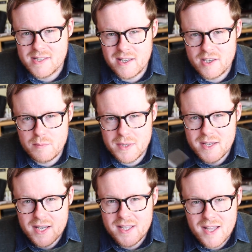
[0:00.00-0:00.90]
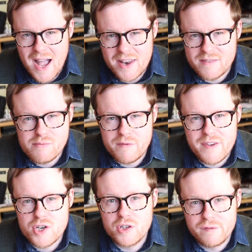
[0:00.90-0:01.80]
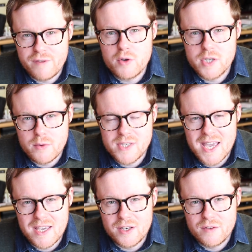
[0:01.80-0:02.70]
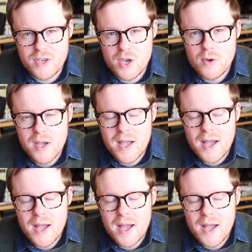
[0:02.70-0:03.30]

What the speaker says: It's like you've had a professional photo taken of you.